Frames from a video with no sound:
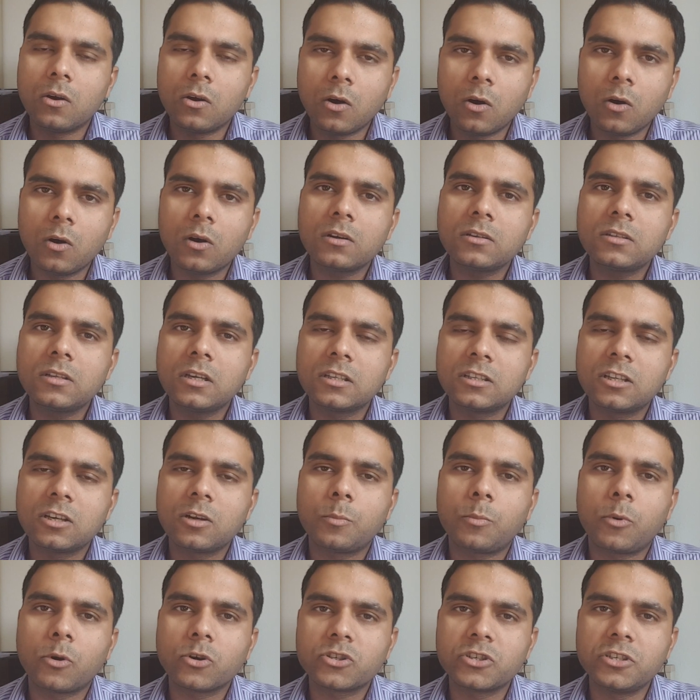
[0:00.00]
or the other
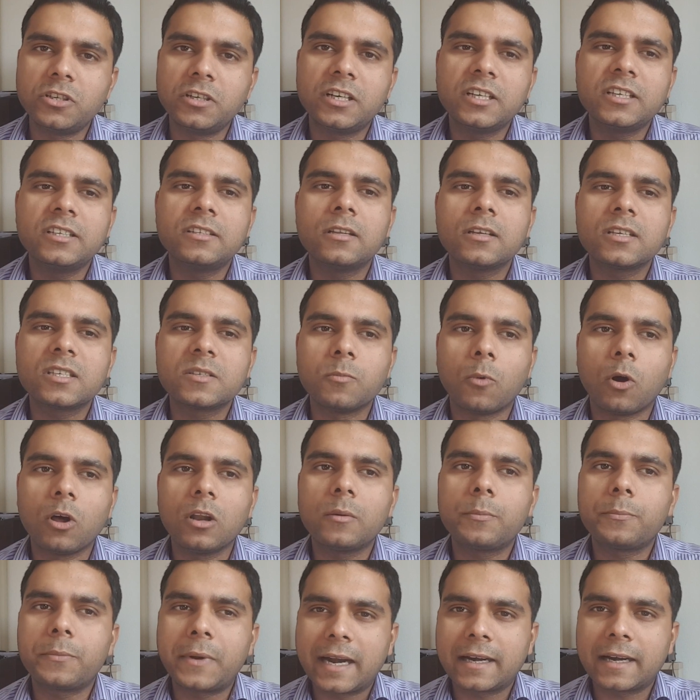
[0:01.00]
opportunities in the
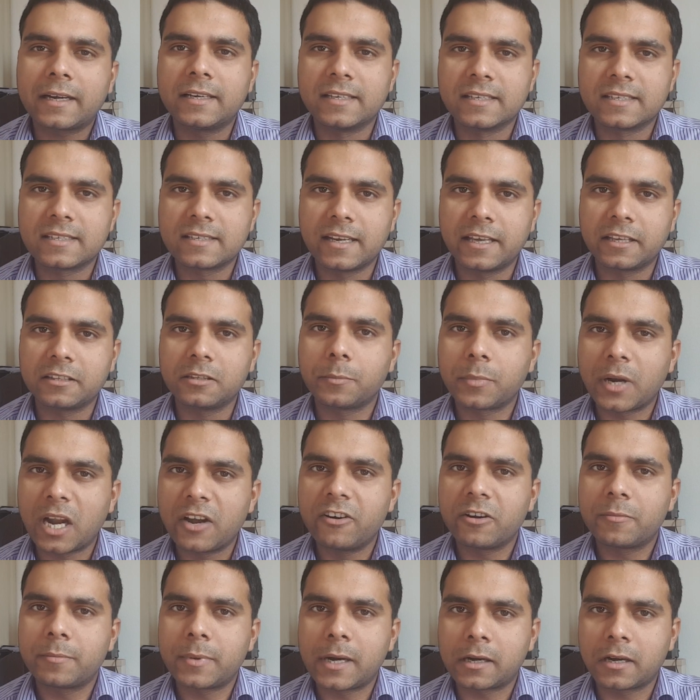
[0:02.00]
small practice, like the
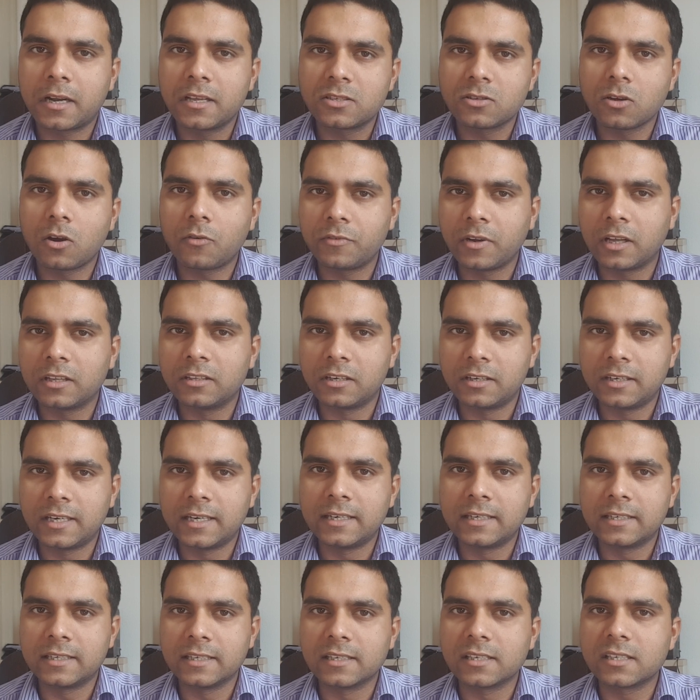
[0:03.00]
private practice of other
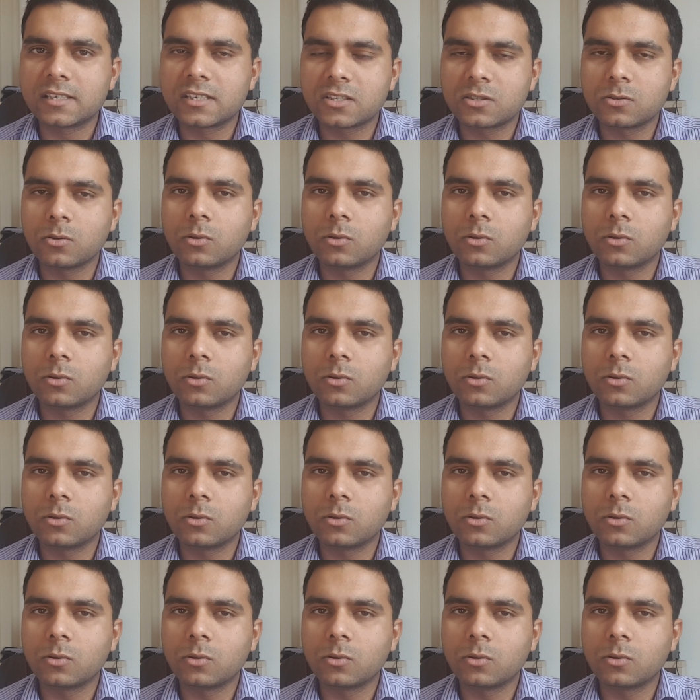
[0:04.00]
dentists.